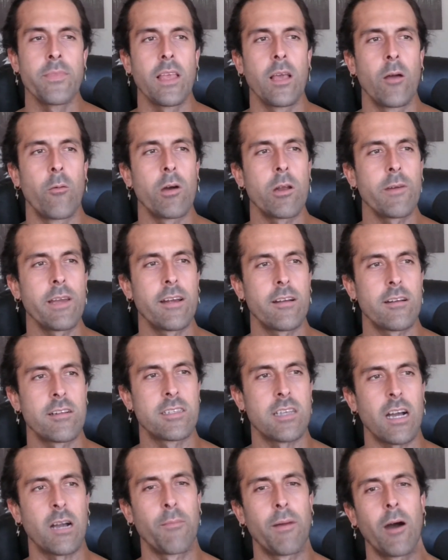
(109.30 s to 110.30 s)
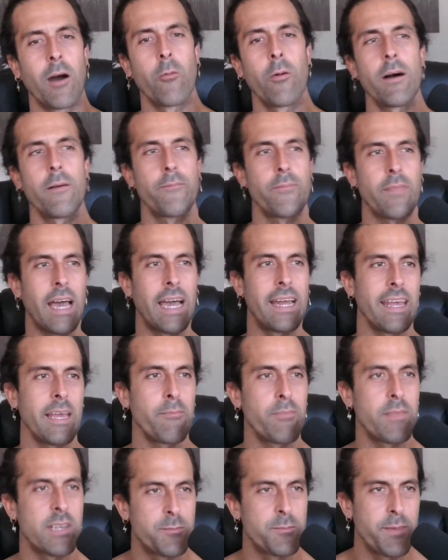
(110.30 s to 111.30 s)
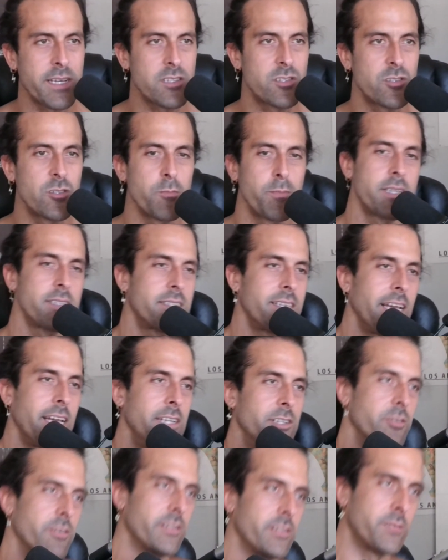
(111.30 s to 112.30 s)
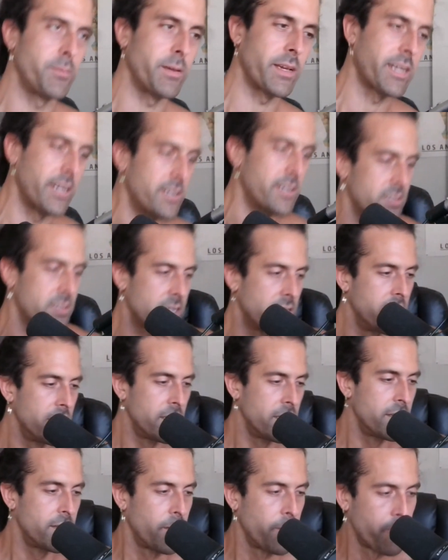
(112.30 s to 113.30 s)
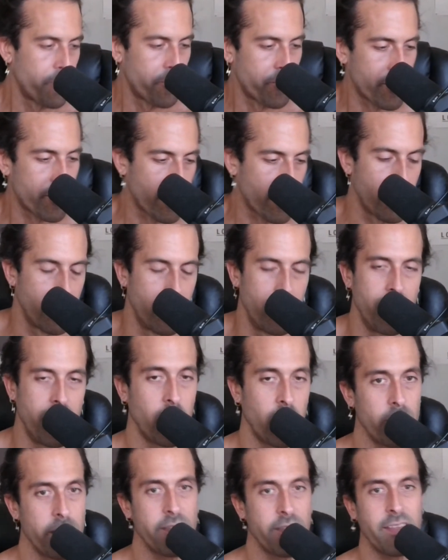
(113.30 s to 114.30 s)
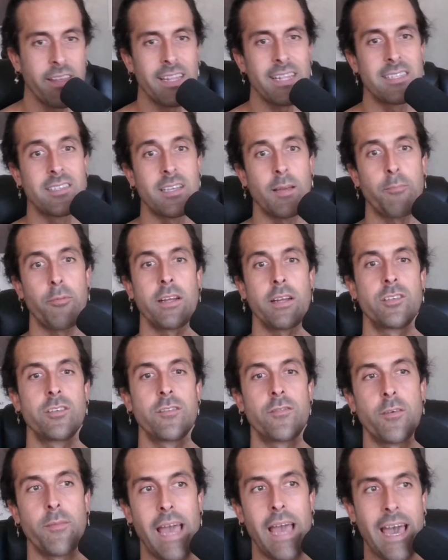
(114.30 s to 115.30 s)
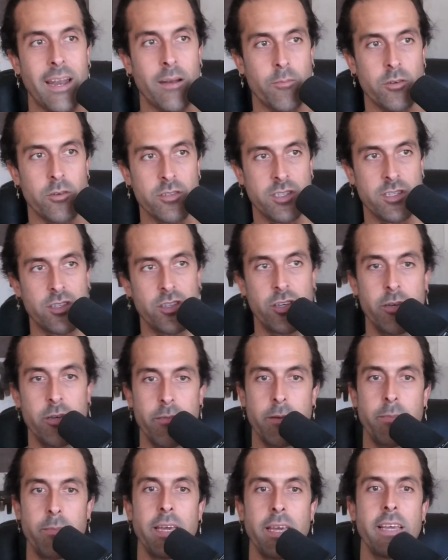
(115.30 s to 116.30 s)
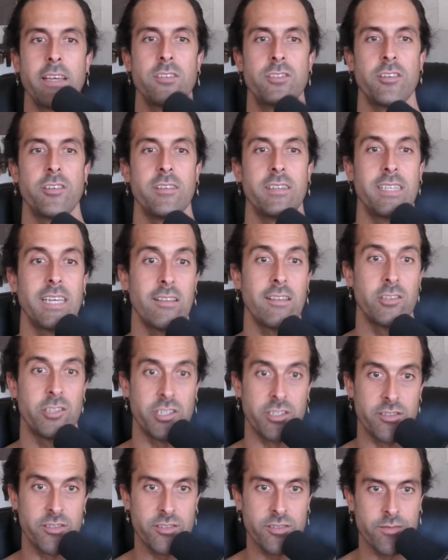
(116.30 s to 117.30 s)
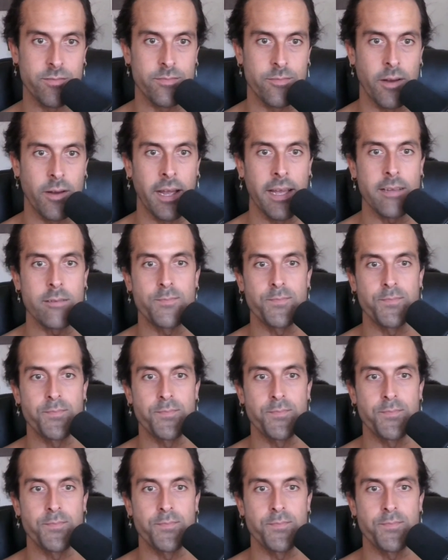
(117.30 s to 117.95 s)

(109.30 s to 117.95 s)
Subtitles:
what are we here to talk about? Well, I named this Being Stupid is Dangerous because the only thing that separates you from animals as a human being is your intelligence, right?